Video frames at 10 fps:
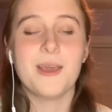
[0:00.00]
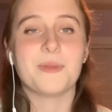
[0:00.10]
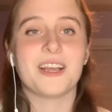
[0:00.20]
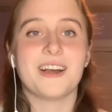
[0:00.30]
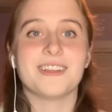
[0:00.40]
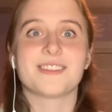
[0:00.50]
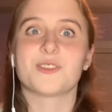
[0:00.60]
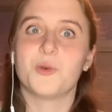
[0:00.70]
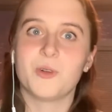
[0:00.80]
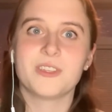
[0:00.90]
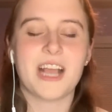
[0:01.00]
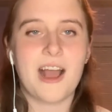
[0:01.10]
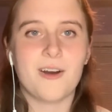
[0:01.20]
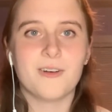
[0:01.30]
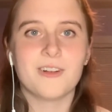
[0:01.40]
because school's
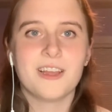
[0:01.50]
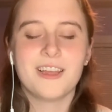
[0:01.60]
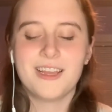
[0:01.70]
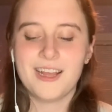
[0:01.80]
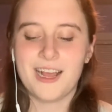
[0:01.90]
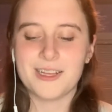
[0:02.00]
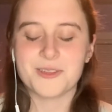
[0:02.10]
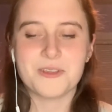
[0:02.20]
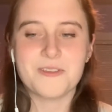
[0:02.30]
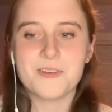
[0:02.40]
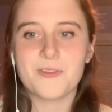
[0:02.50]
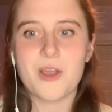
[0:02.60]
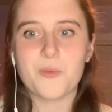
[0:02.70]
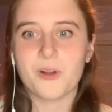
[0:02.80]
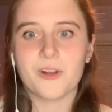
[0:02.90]
out. So even if I
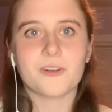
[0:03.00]
work